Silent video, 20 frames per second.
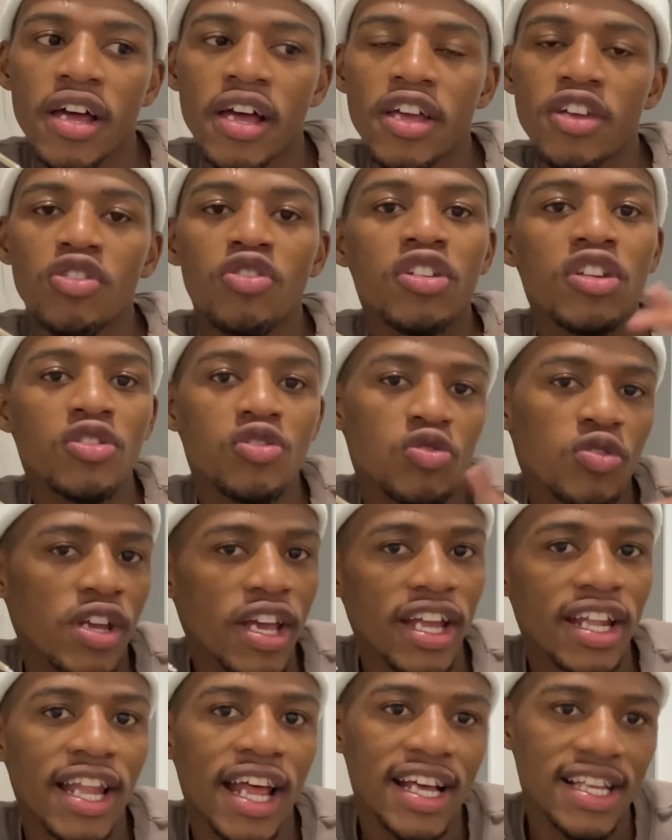you need to
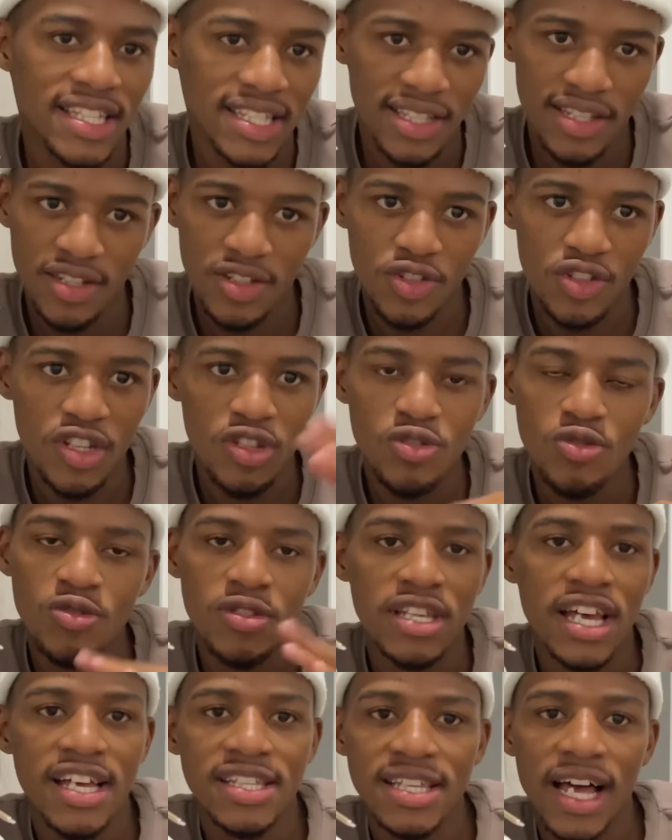get like 6. You need to
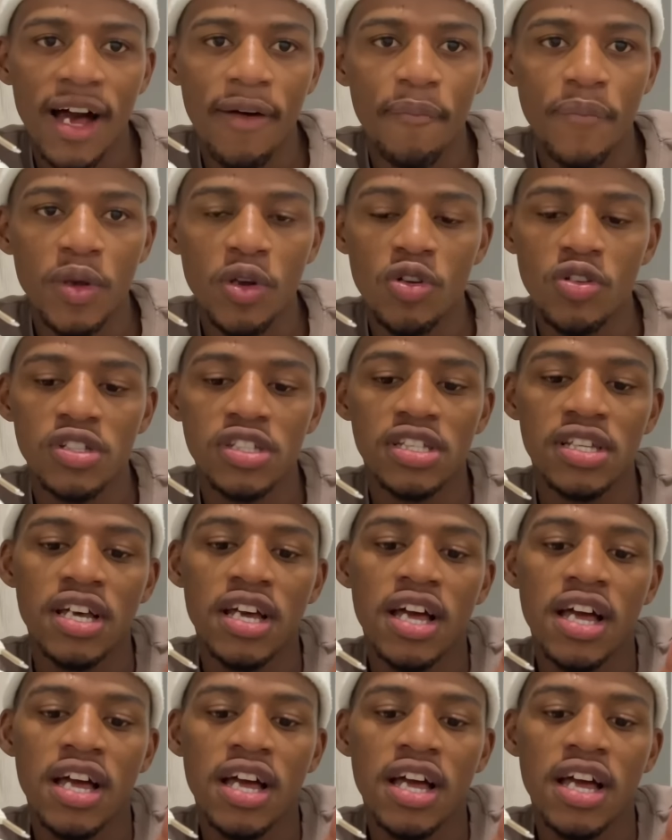size up, because